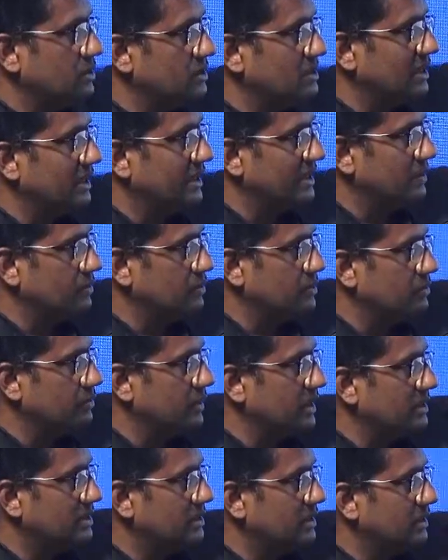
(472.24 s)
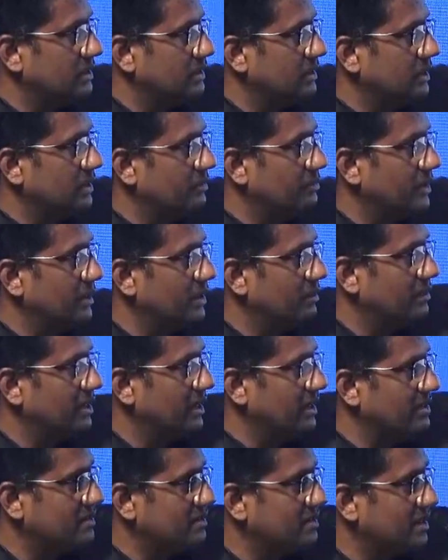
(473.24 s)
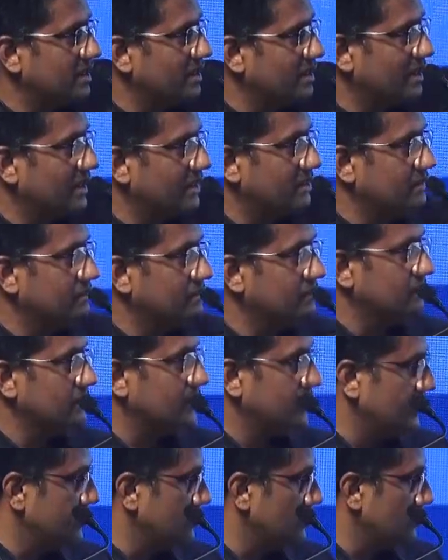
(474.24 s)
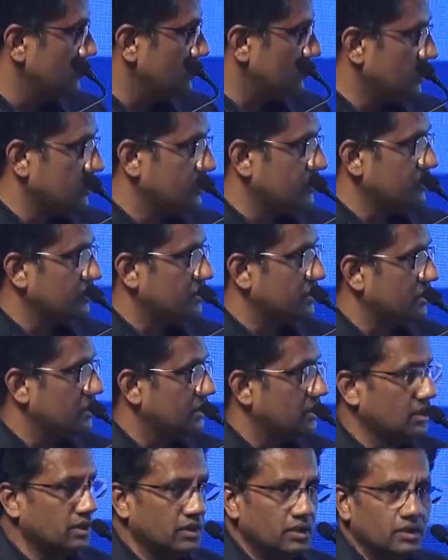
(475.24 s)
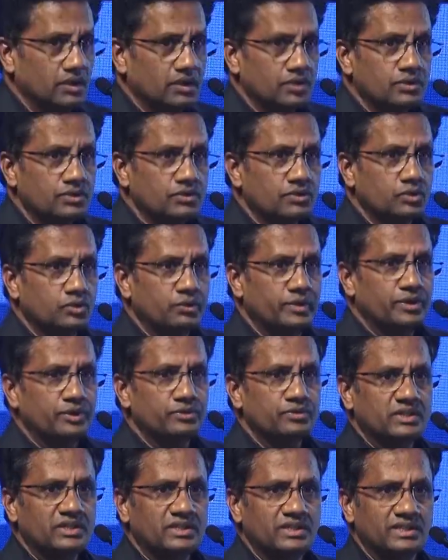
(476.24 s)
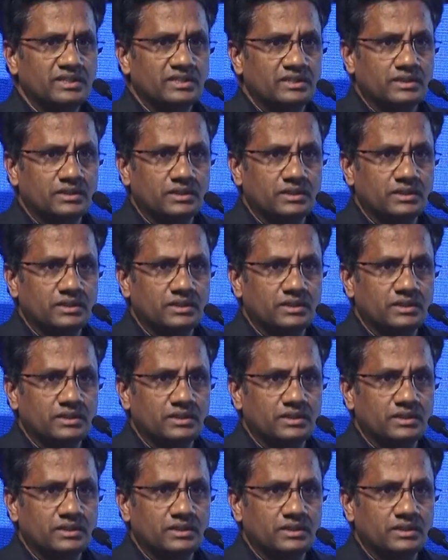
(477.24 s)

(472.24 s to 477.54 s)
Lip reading: the Landequist went in, it became a nice straight line. There is no tortuosity. So when you see this